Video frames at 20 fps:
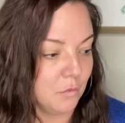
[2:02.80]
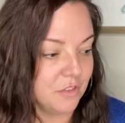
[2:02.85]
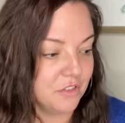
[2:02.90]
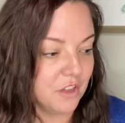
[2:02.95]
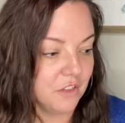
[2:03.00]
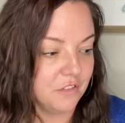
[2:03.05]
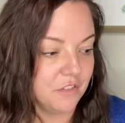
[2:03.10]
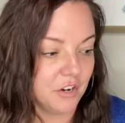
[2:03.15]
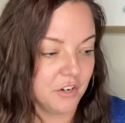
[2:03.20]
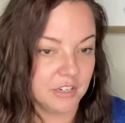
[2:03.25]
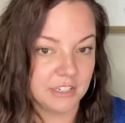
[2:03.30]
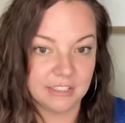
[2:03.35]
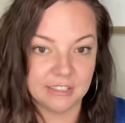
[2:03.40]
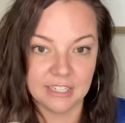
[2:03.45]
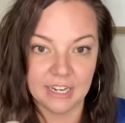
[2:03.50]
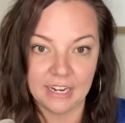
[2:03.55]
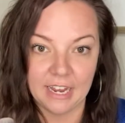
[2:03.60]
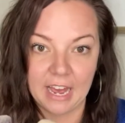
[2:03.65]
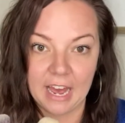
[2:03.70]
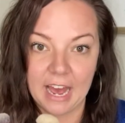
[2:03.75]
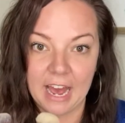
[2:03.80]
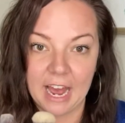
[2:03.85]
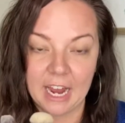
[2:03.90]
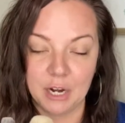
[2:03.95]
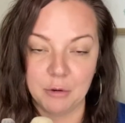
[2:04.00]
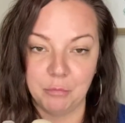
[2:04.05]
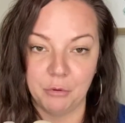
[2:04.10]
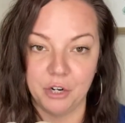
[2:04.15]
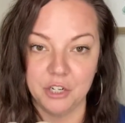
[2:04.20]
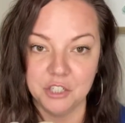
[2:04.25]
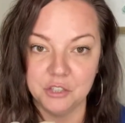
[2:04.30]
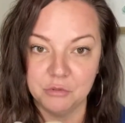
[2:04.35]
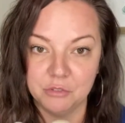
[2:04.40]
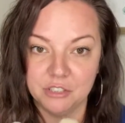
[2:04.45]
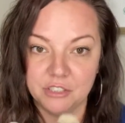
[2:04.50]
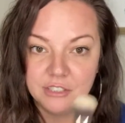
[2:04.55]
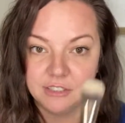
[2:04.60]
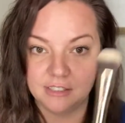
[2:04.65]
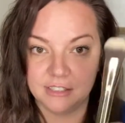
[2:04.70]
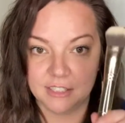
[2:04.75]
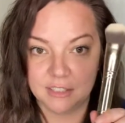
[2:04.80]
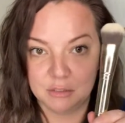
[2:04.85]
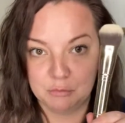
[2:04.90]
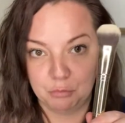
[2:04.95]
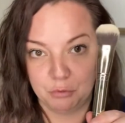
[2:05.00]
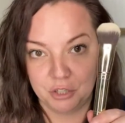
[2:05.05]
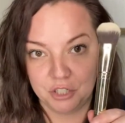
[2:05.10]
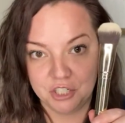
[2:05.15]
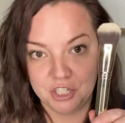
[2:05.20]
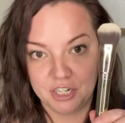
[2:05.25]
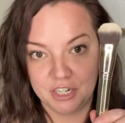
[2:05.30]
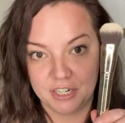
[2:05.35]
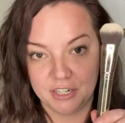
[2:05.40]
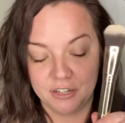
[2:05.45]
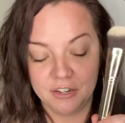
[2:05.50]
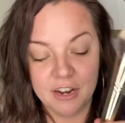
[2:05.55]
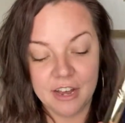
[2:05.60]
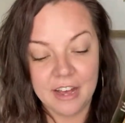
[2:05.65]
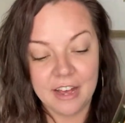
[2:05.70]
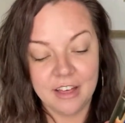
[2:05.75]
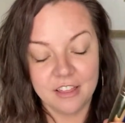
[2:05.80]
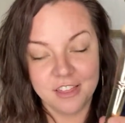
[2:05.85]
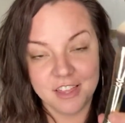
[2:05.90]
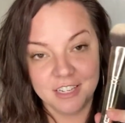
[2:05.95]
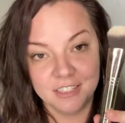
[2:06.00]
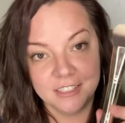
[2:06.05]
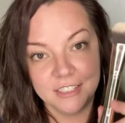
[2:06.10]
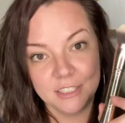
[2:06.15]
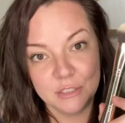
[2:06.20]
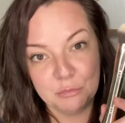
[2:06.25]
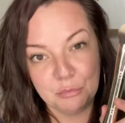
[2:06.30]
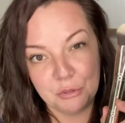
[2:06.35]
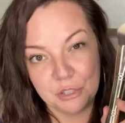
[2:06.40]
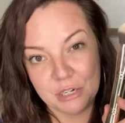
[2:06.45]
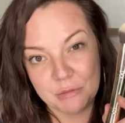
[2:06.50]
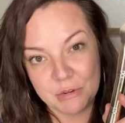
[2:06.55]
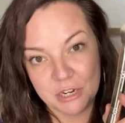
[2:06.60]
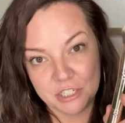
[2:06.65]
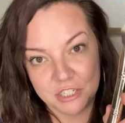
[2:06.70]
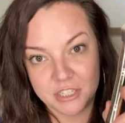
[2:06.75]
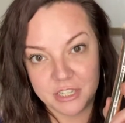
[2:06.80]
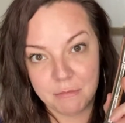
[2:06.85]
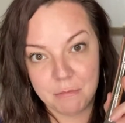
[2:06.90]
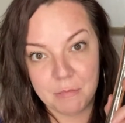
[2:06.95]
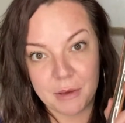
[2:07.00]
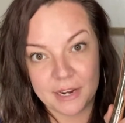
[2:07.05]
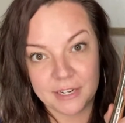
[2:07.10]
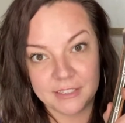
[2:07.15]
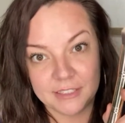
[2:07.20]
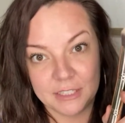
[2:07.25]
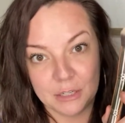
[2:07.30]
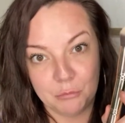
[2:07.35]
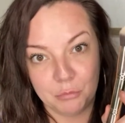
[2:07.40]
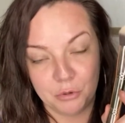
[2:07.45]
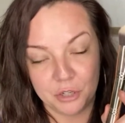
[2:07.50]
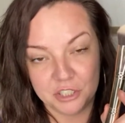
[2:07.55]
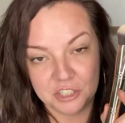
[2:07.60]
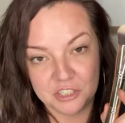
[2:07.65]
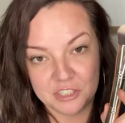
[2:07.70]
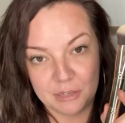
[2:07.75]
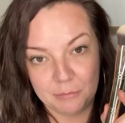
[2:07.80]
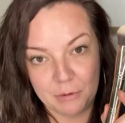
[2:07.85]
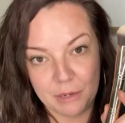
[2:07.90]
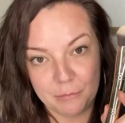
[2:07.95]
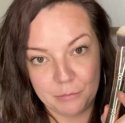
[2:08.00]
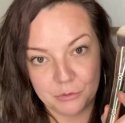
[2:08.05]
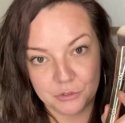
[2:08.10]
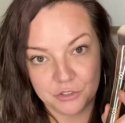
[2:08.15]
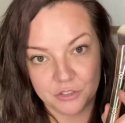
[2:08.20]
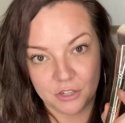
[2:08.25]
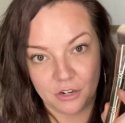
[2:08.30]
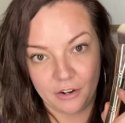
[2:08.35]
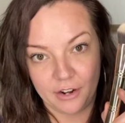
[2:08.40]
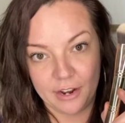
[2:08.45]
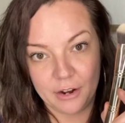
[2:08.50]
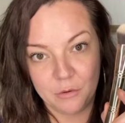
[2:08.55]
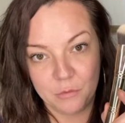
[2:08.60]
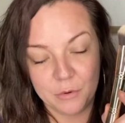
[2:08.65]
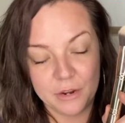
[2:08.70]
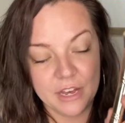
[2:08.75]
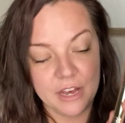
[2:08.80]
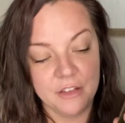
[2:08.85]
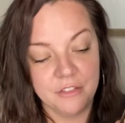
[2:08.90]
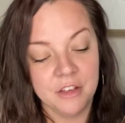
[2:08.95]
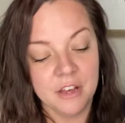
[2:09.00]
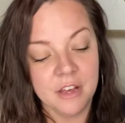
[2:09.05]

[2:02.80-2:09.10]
the 30-second hack brush, which is this brush here. This is pretty much the basic brush that people start out with.